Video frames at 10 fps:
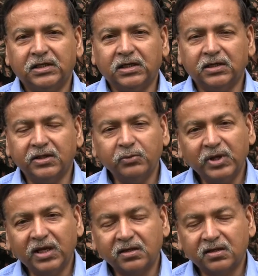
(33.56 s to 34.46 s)
Uh, then
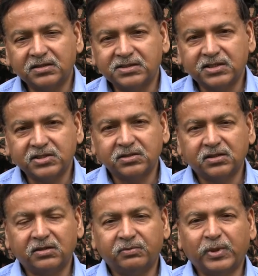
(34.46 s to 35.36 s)
we had another
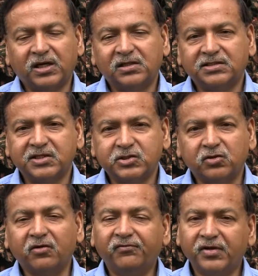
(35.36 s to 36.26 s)
session, a parallel
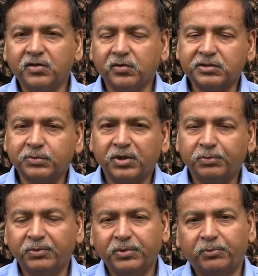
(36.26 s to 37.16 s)
session on videos,
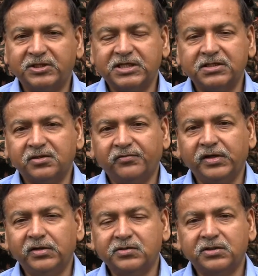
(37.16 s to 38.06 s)
where people presented
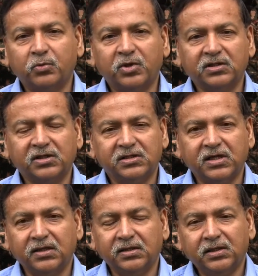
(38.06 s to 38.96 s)
videos on work they'd
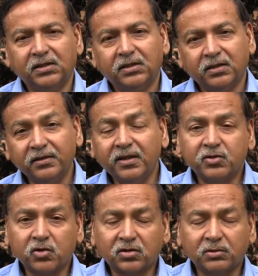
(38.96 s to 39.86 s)
done and then
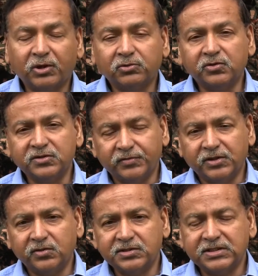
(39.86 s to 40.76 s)
talked about those
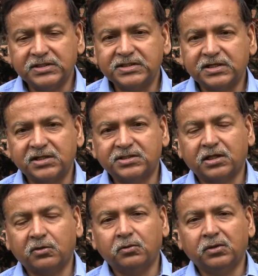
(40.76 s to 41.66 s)
videos and discussed
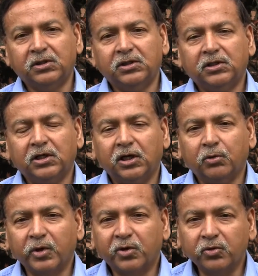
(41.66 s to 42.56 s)
how
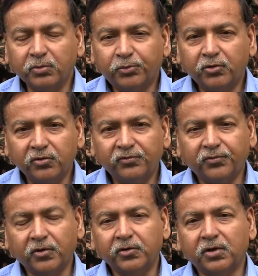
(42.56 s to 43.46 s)
uh, we could
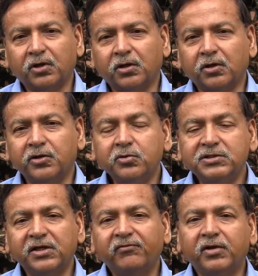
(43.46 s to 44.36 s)
improve on uh,
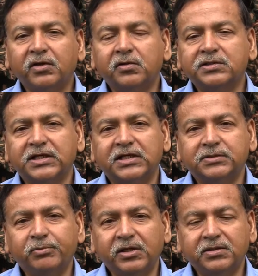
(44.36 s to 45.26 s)
using videos
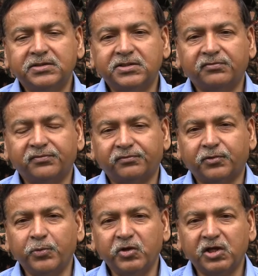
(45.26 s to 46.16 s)
as means of
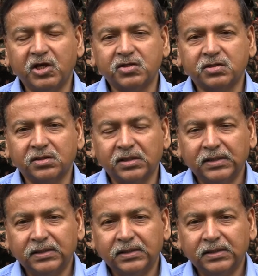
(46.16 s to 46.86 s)
communication.